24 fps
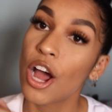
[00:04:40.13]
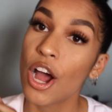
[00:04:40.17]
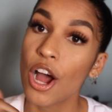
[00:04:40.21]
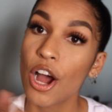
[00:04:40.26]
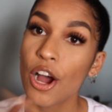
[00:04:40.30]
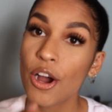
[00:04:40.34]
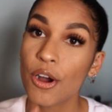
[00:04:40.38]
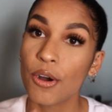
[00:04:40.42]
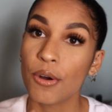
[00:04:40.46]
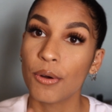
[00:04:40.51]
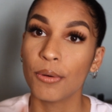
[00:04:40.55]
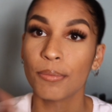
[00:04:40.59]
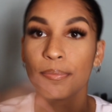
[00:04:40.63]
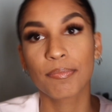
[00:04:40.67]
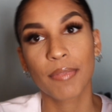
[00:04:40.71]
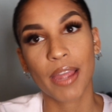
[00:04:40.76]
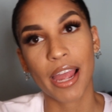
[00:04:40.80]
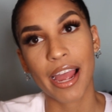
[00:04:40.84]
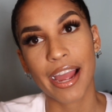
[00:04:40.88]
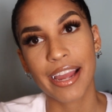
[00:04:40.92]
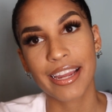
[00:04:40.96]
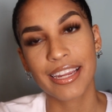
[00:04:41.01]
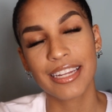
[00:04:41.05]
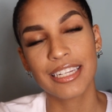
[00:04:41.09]
Oh,
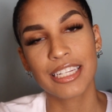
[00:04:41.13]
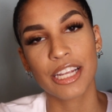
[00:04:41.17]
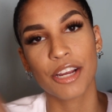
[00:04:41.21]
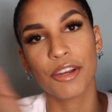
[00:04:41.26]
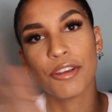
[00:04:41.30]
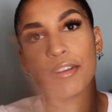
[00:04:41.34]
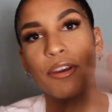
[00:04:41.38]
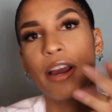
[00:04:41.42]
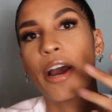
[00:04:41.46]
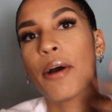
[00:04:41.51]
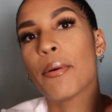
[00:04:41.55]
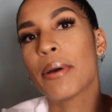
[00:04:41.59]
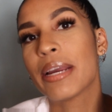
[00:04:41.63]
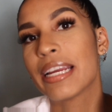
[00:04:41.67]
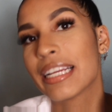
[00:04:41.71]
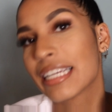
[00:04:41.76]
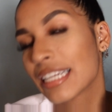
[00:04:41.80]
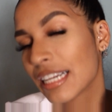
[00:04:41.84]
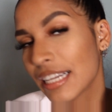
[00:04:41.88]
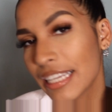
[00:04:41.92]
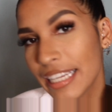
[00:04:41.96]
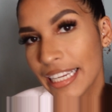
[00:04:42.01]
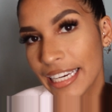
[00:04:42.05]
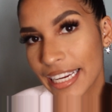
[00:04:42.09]
I can tell you how I
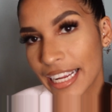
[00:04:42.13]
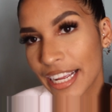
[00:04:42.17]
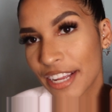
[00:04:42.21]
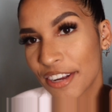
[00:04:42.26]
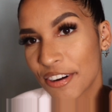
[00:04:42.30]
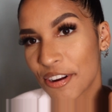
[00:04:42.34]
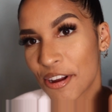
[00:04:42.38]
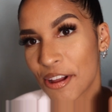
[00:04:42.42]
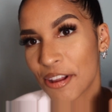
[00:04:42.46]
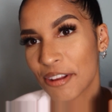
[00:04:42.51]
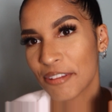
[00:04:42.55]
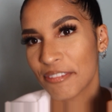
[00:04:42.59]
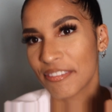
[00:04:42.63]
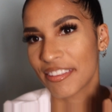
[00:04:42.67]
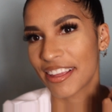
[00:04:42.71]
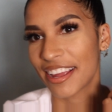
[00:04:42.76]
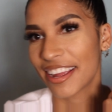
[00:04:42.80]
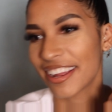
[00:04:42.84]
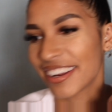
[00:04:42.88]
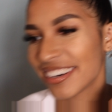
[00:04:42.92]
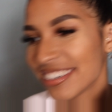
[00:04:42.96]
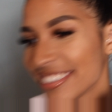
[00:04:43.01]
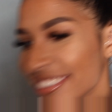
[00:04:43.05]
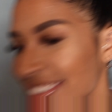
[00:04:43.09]
clean it and all of that.